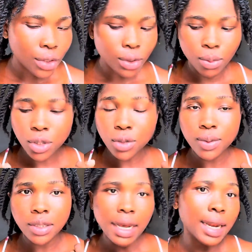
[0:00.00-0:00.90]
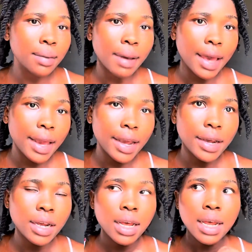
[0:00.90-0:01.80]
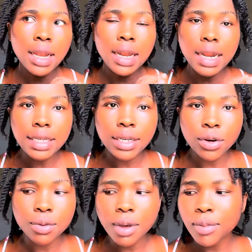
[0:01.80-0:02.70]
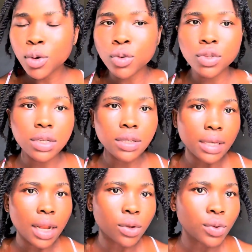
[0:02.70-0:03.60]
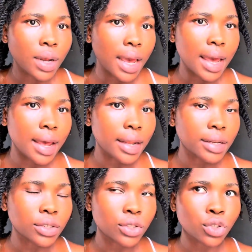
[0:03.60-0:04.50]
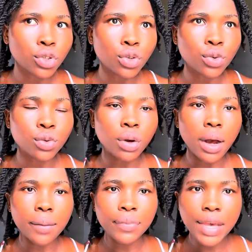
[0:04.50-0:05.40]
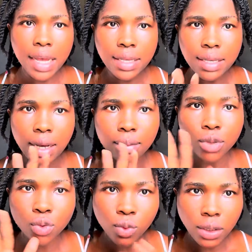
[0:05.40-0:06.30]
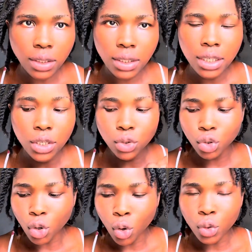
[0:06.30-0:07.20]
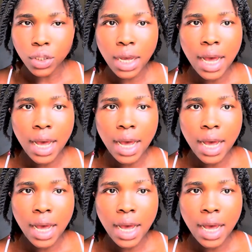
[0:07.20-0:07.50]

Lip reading: So I'm going to be styling my hair later on, maybe go to the salon and, you know, get some twists installed.